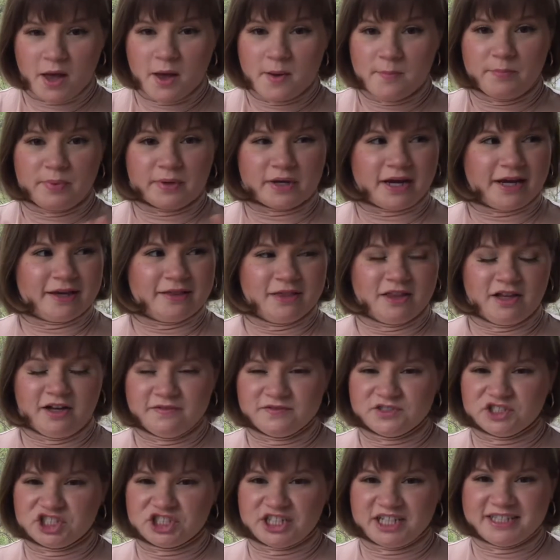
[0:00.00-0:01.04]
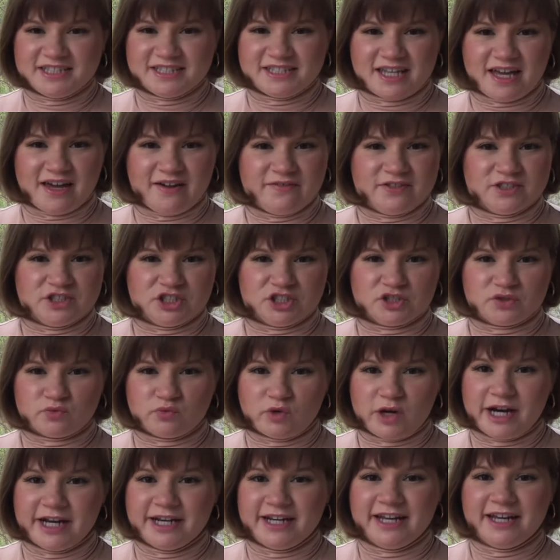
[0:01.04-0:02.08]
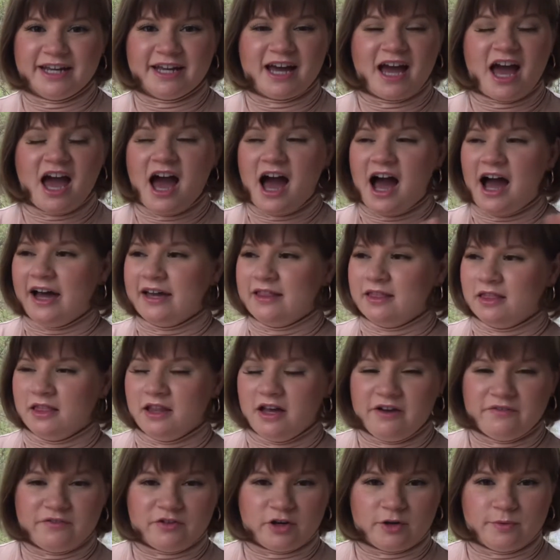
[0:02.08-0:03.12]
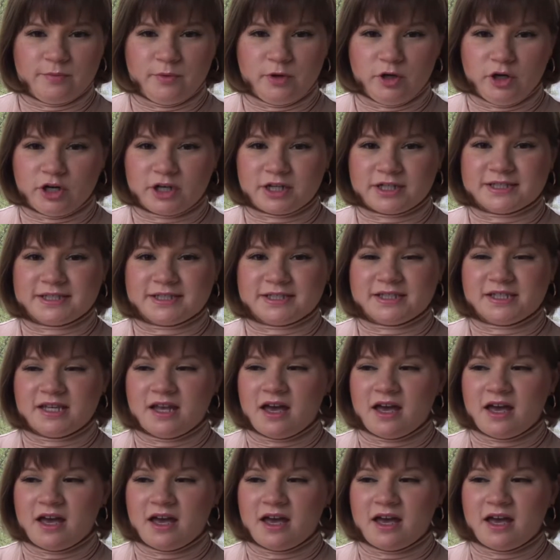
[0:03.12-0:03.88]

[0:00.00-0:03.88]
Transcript: But I love Shay Savage's writing. I love her books.